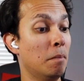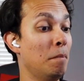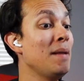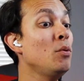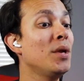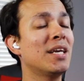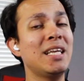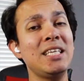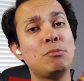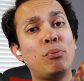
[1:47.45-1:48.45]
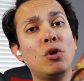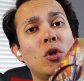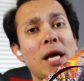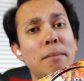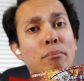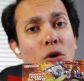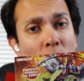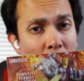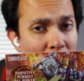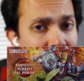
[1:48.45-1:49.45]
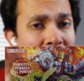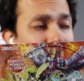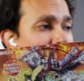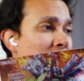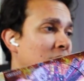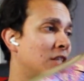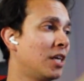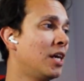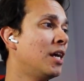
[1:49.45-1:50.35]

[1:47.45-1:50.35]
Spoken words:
maybe we can at least pull a Pearly out of this.